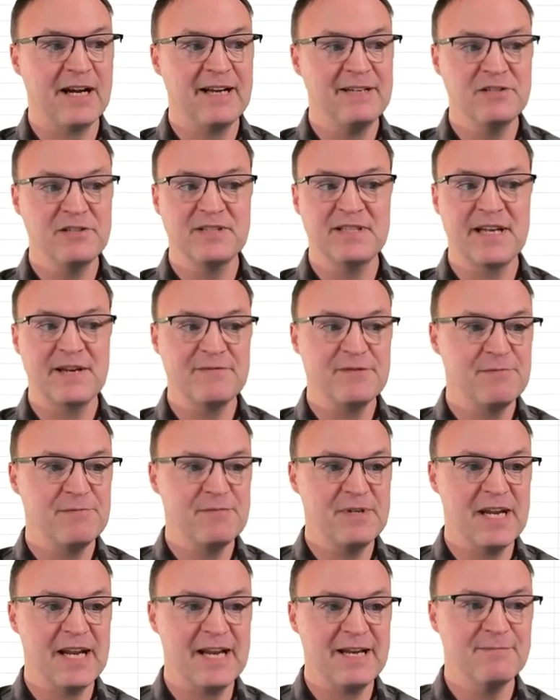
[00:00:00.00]
I just have
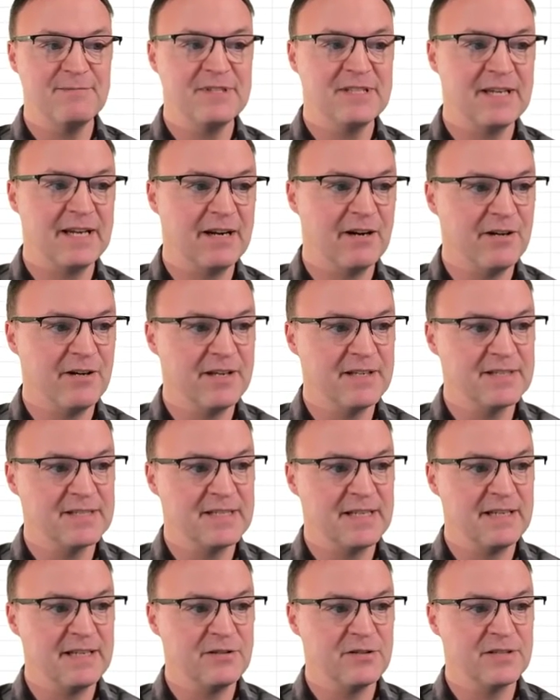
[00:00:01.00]
some names here. You can
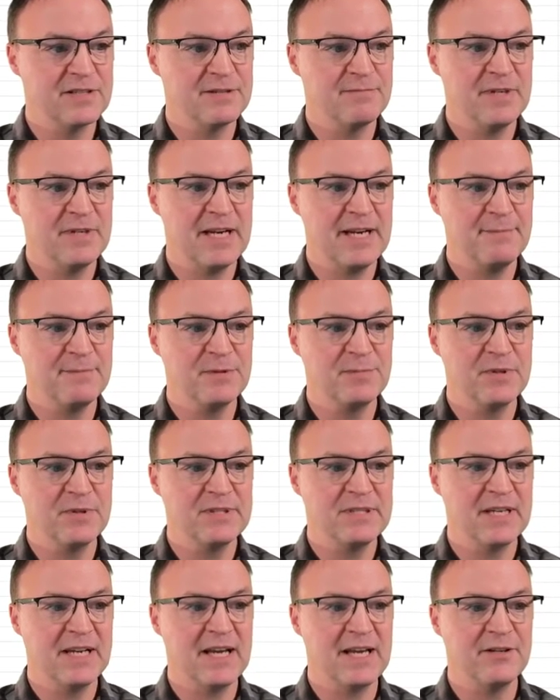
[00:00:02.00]
see just some names
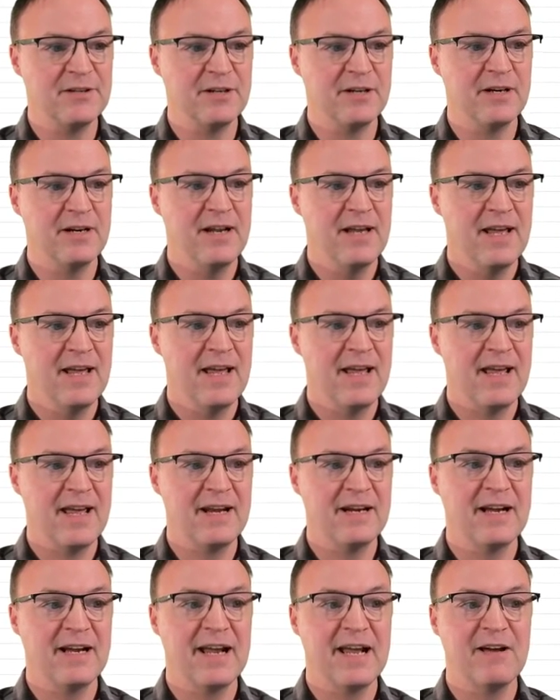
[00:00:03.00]
put together,
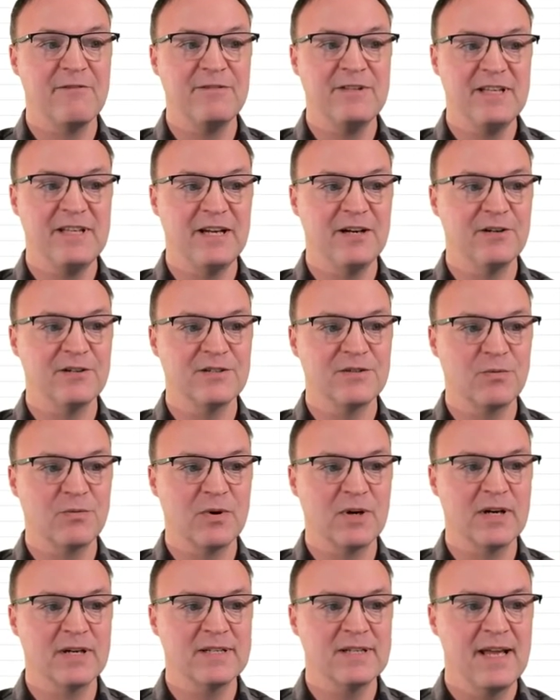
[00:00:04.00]
and I have years
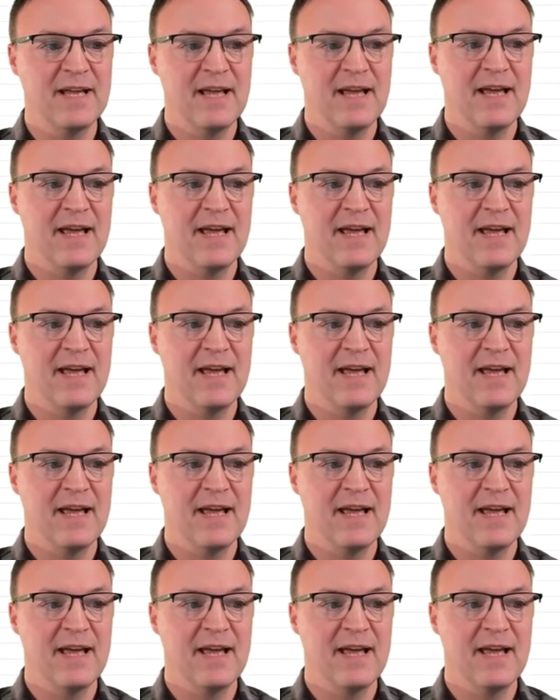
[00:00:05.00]
worked.